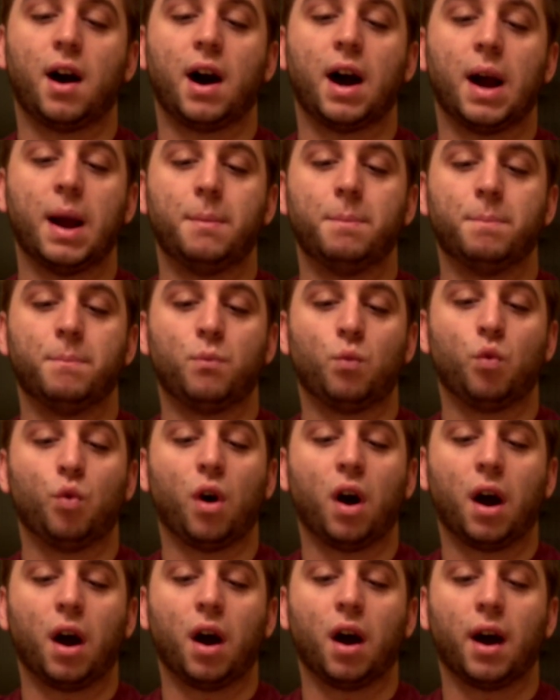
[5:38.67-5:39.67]
I'm
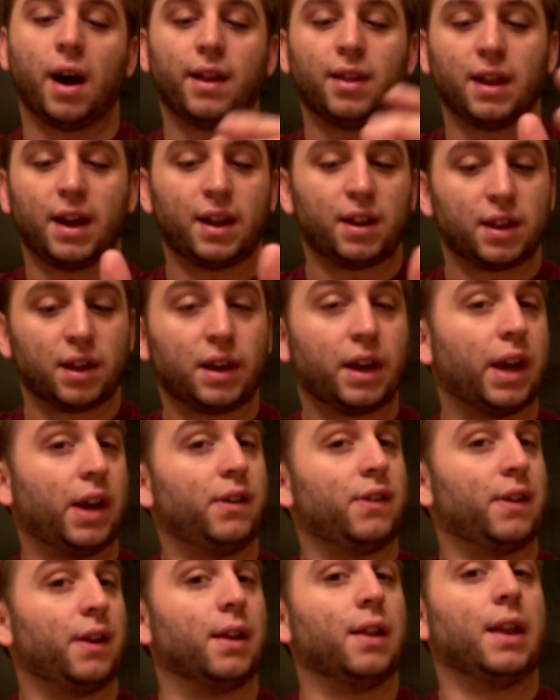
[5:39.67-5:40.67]
I like the
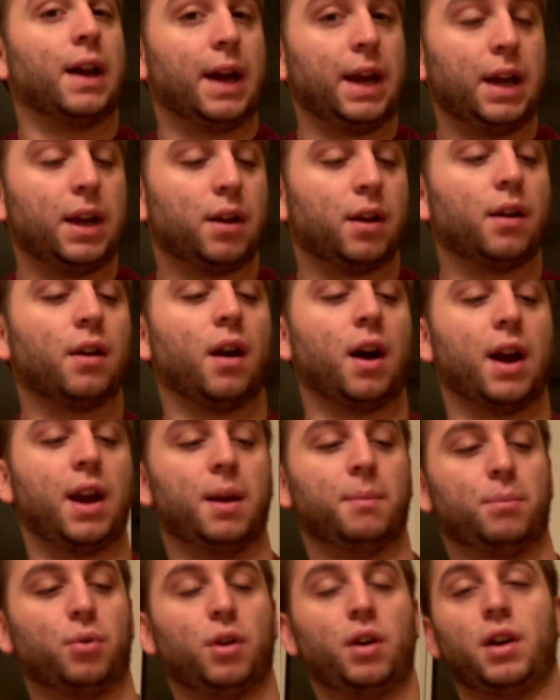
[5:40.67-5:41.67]
case I like. I
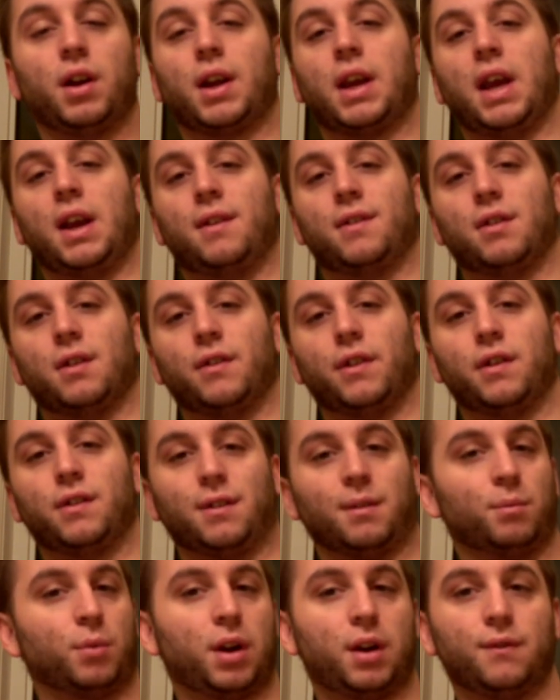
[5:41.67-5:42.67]
am putting a case on
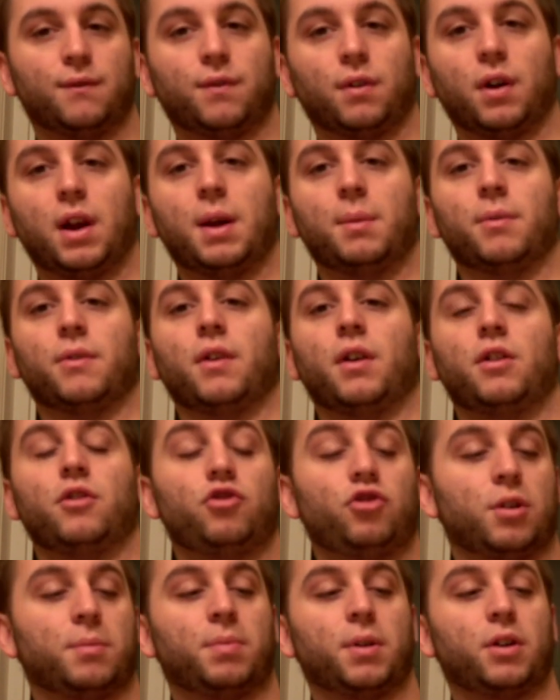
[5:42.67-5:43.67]
this. I'm waiting for Amazon to
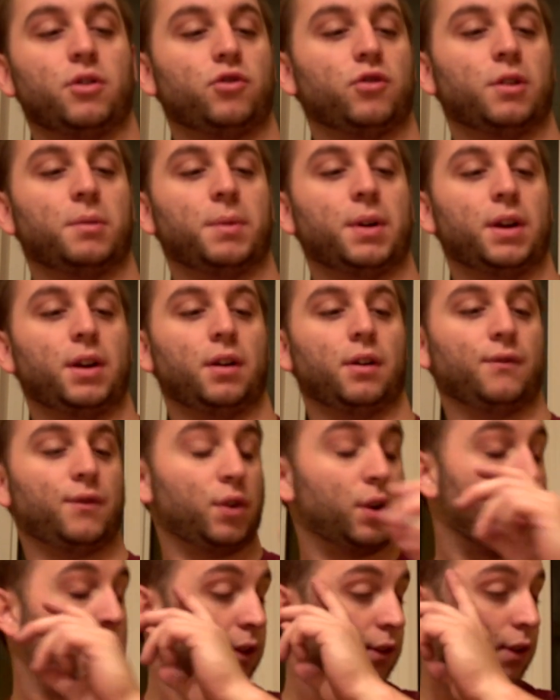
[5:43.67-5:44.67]
ship it. It should have been here a
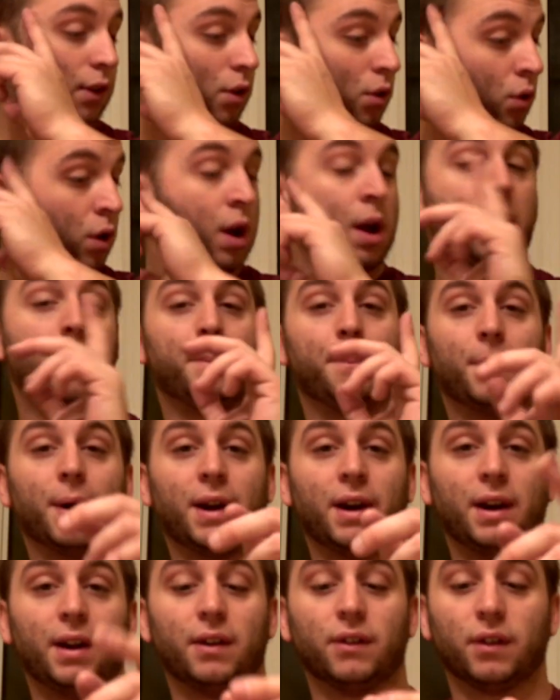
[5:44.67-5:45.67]
few days ago,
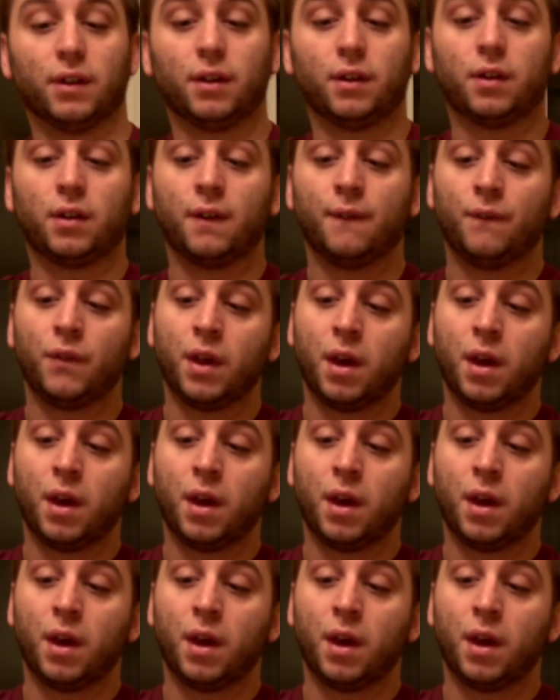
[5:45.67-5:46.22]
but it isn't.